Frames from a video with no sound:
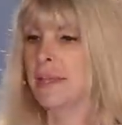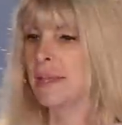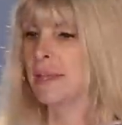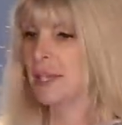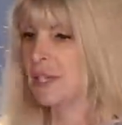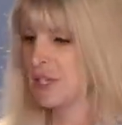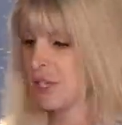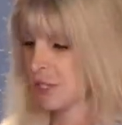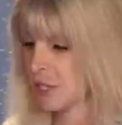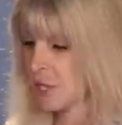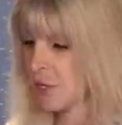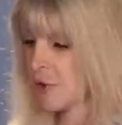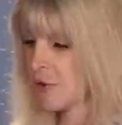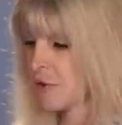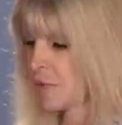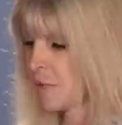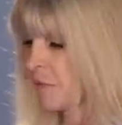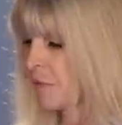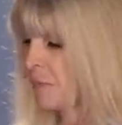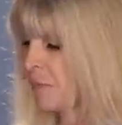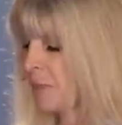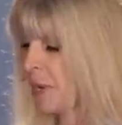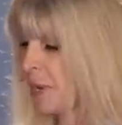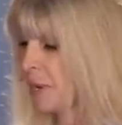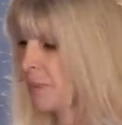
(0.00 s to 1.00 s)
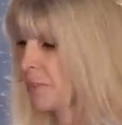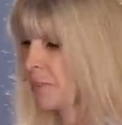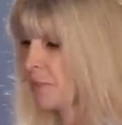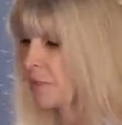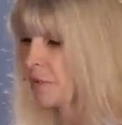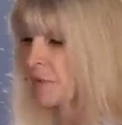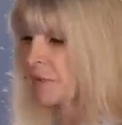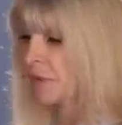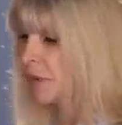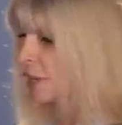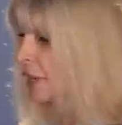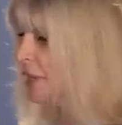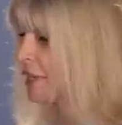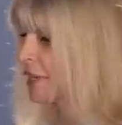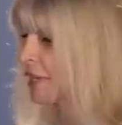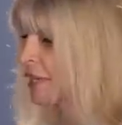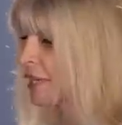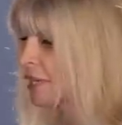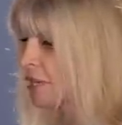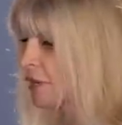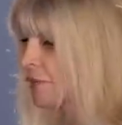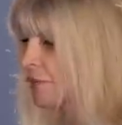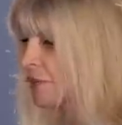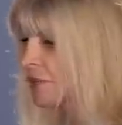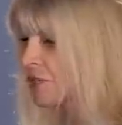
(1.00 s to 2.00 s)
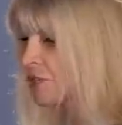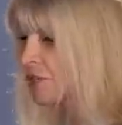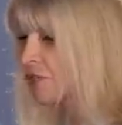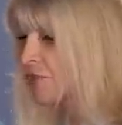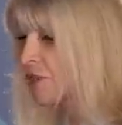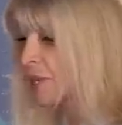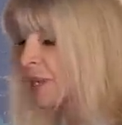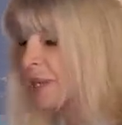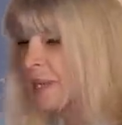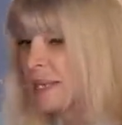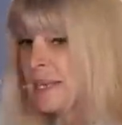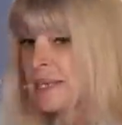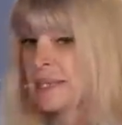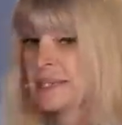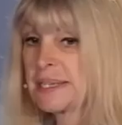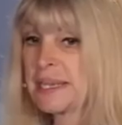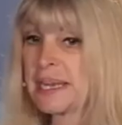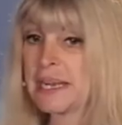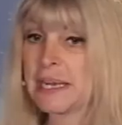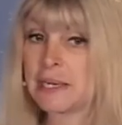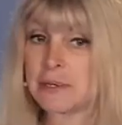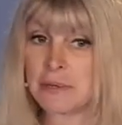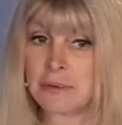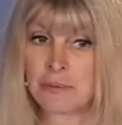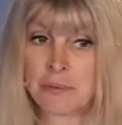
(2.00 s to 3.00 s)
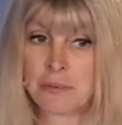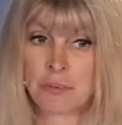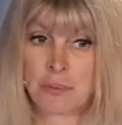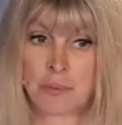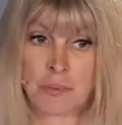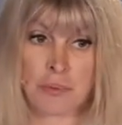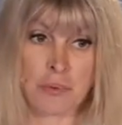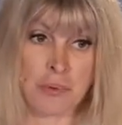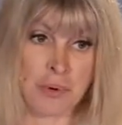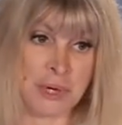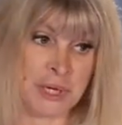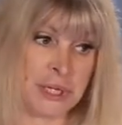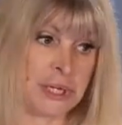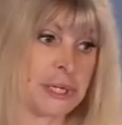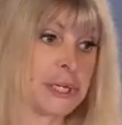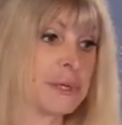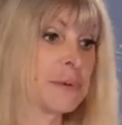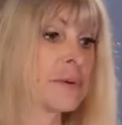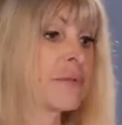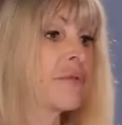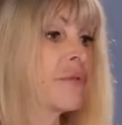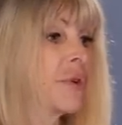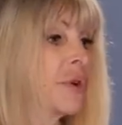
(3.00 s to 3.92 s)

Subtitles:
they took a group of people, volunteers off the street, and they said, walk into a